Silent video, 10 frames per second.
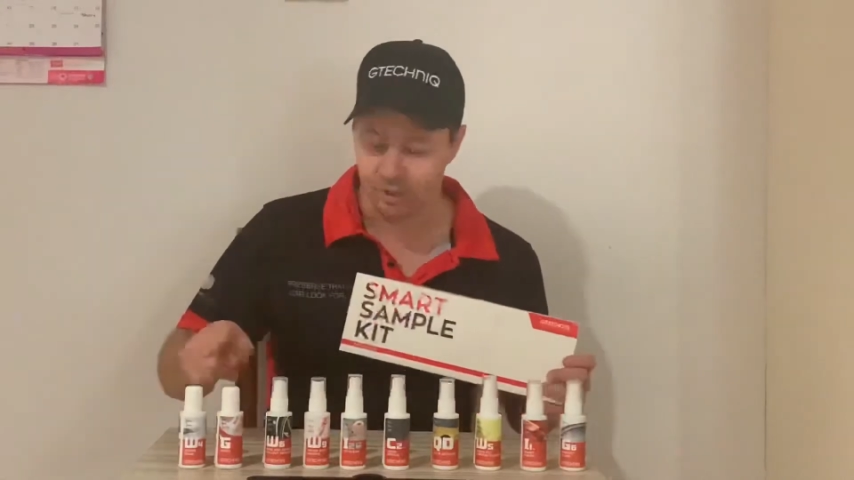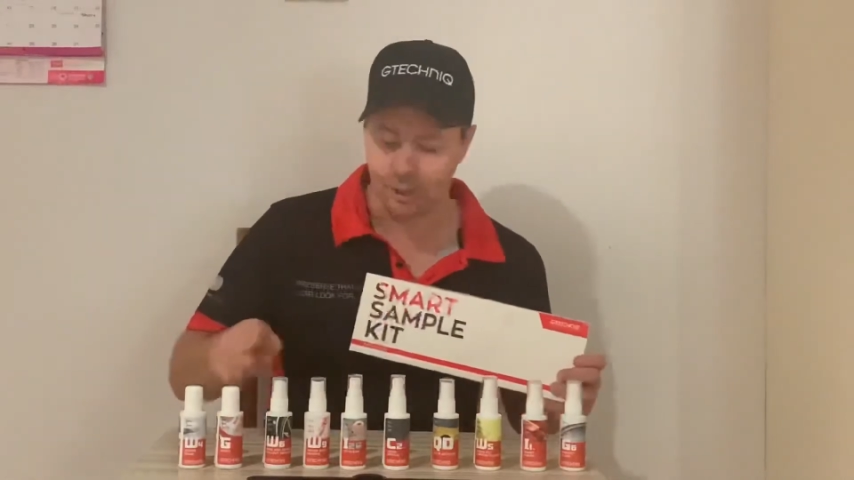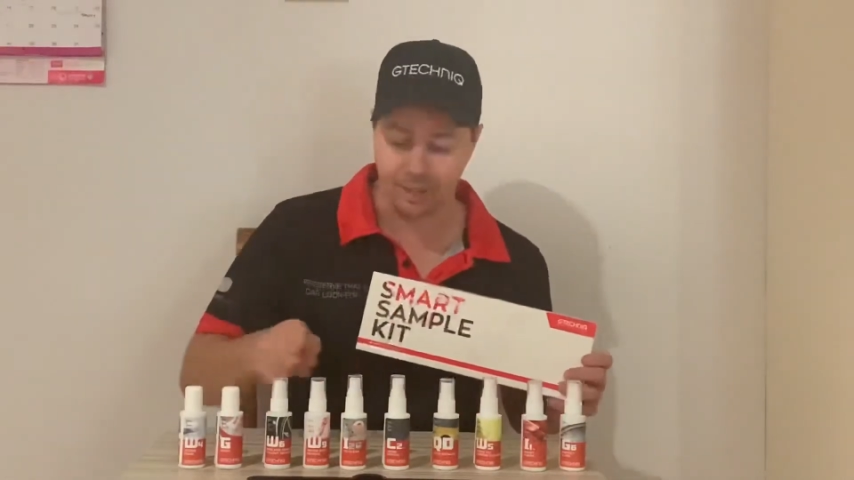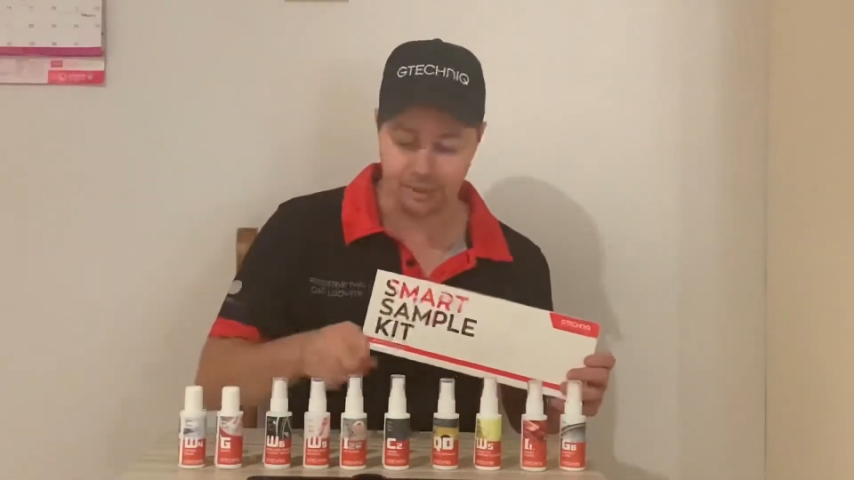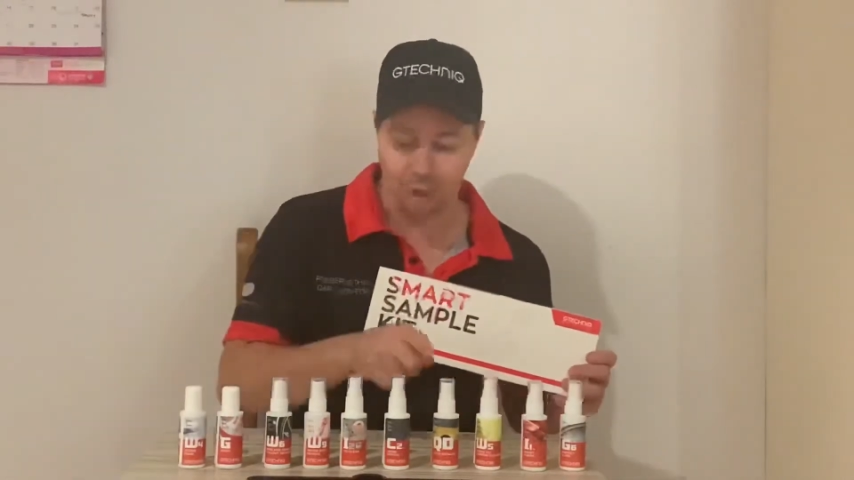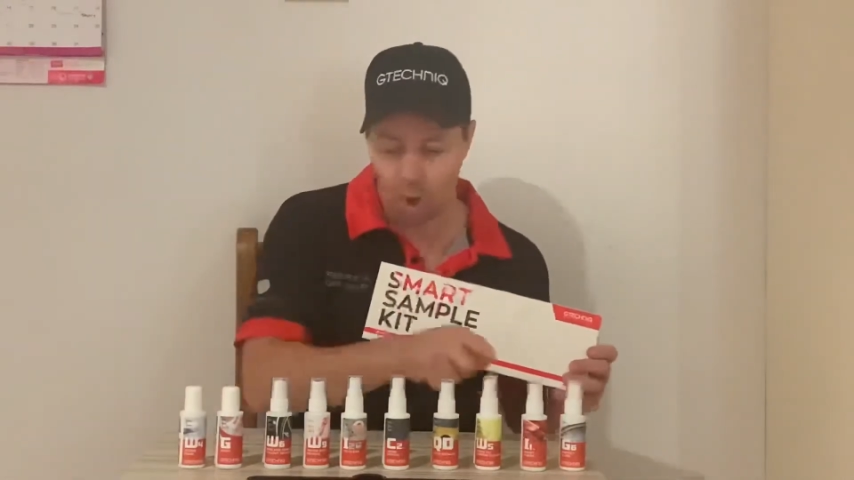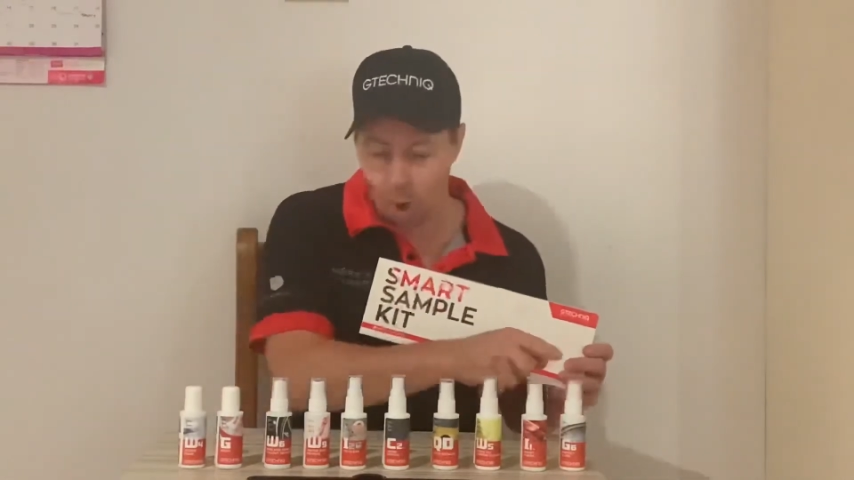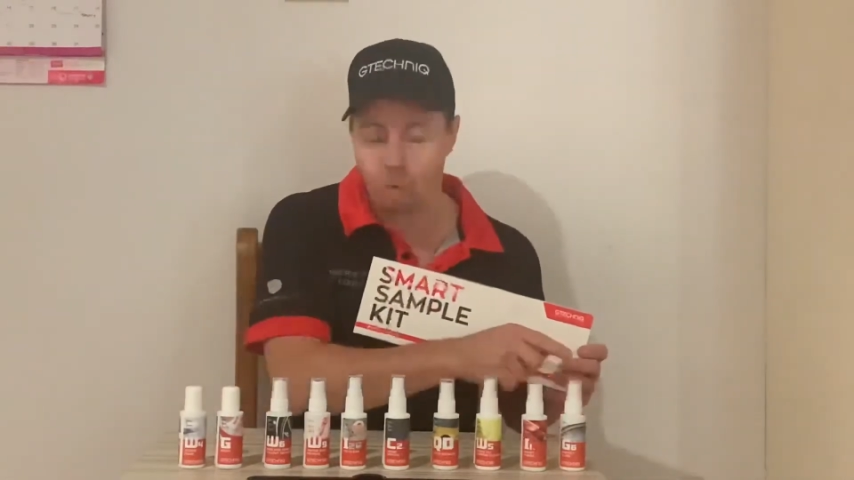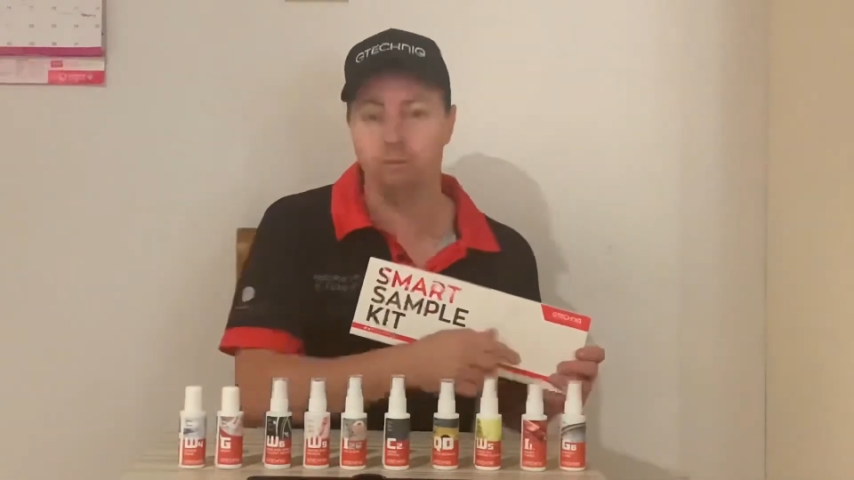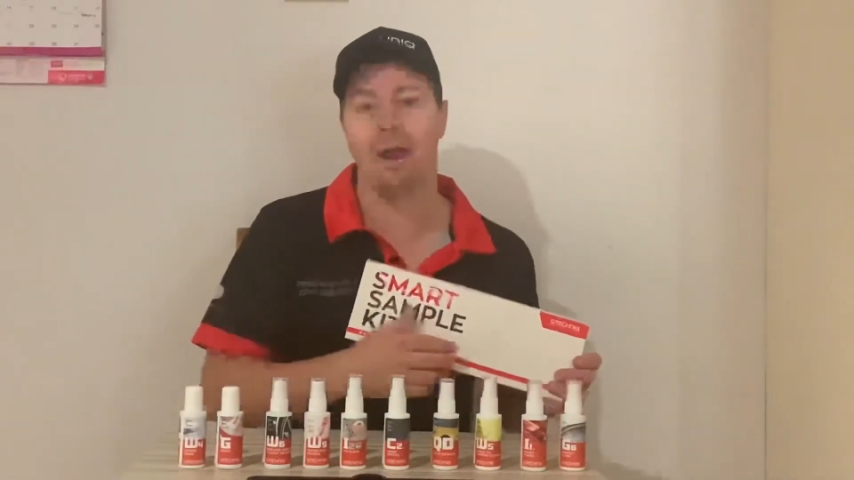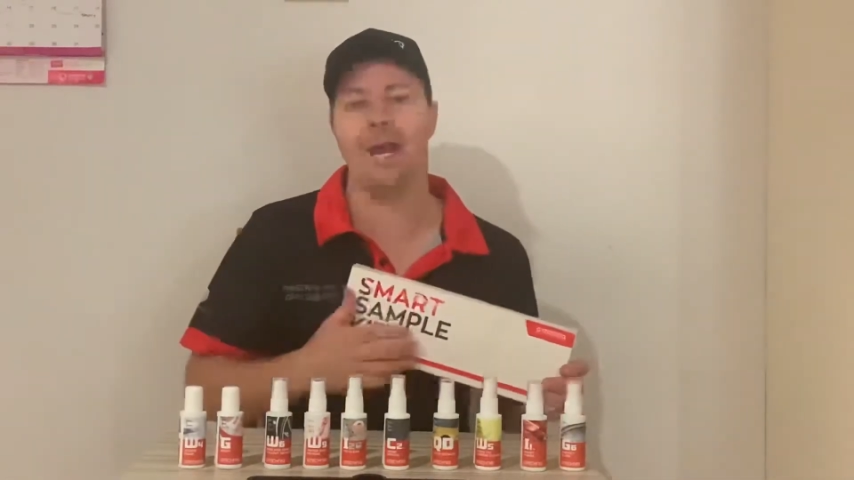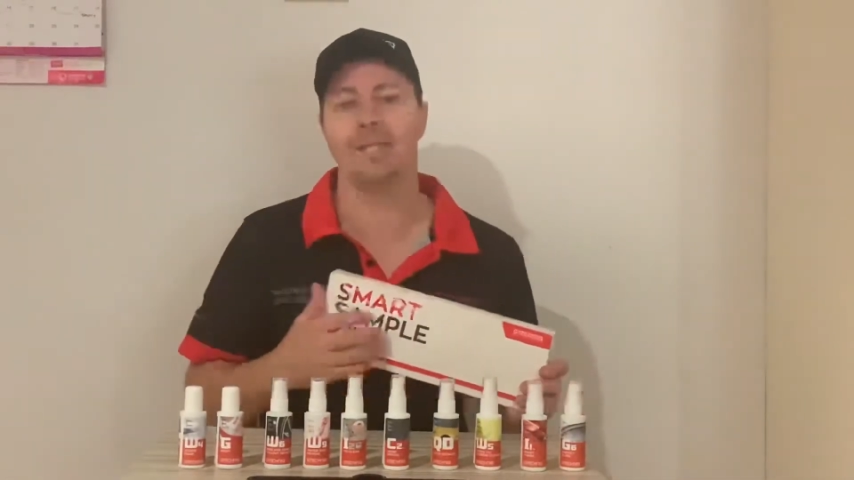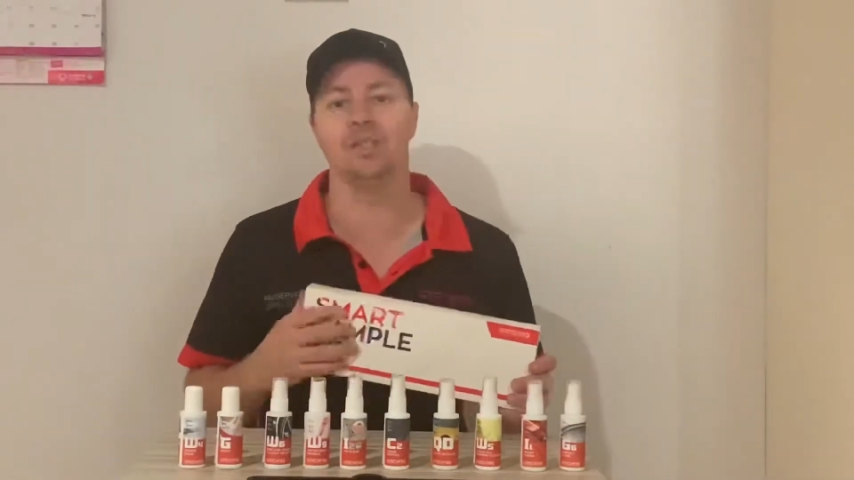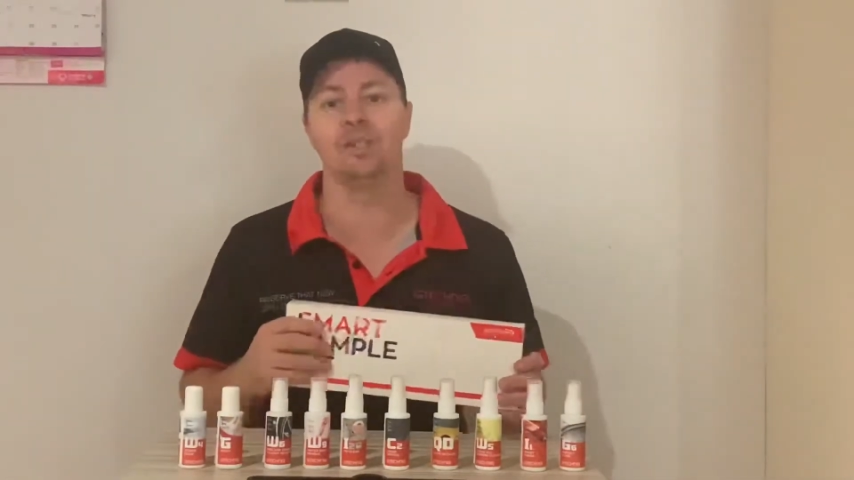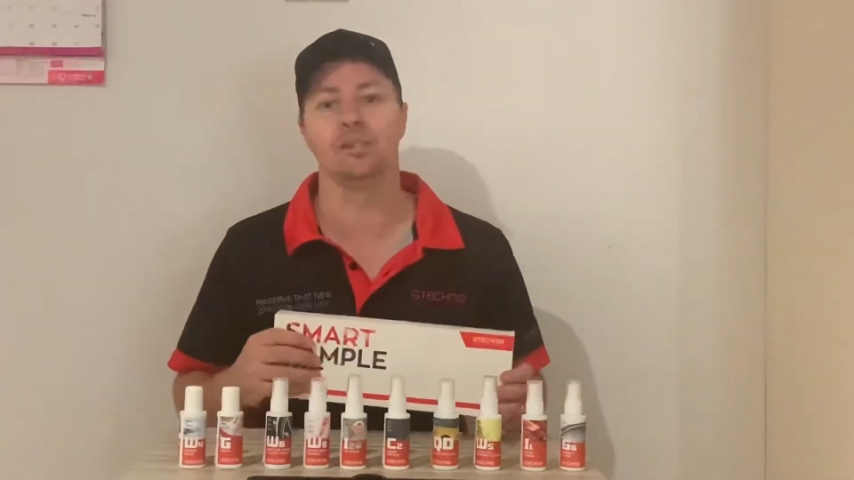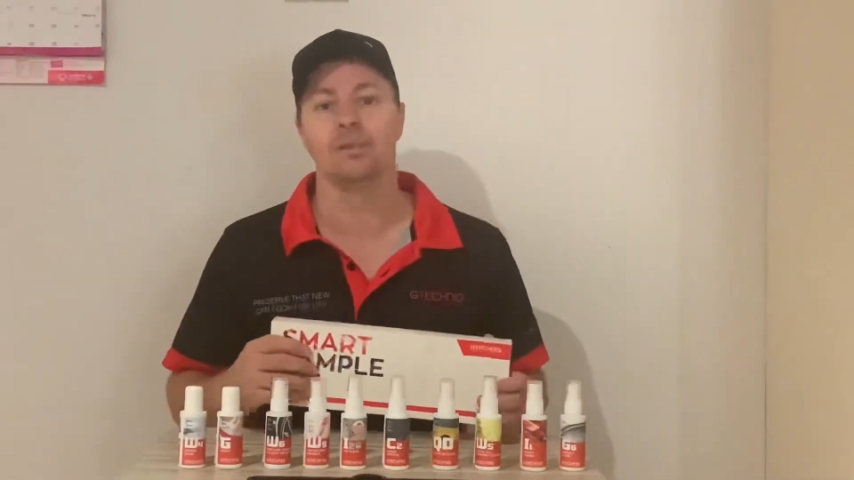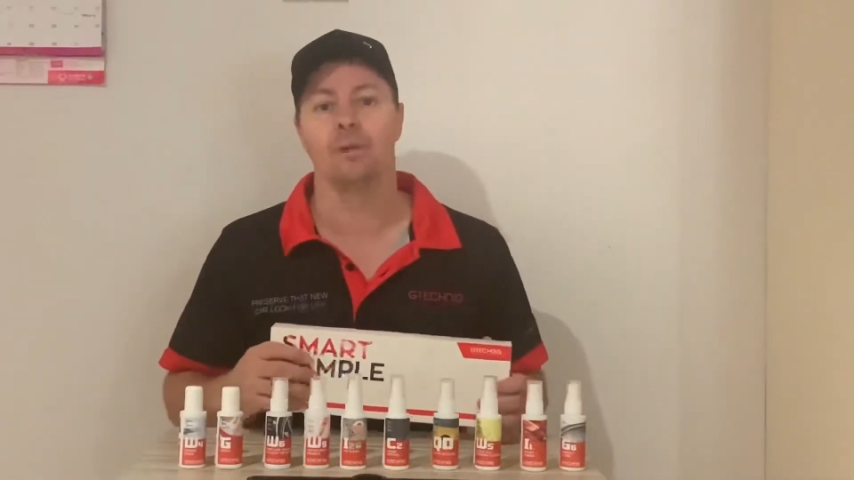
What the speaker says: you get the whole range